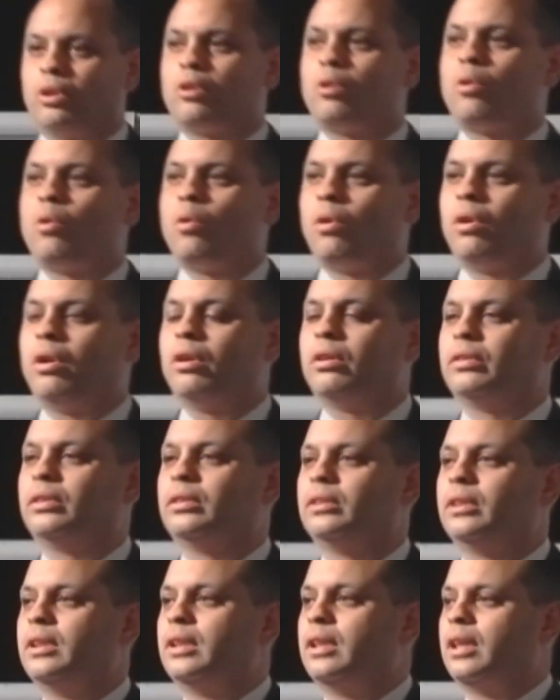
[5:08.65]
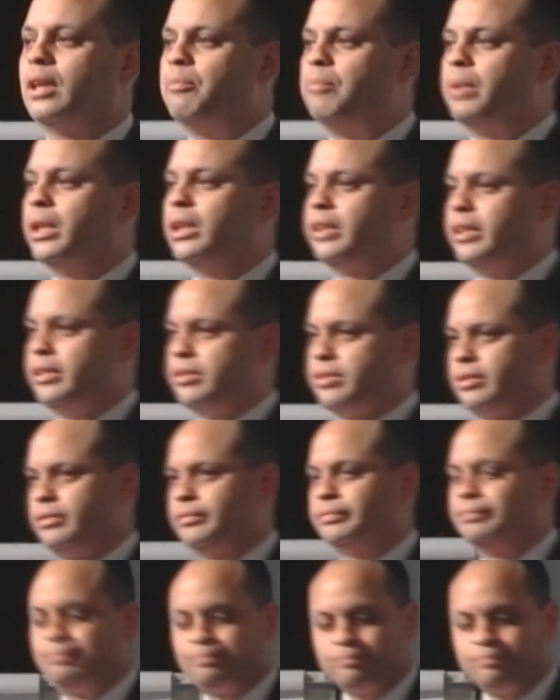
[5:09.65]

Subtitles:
core abilities.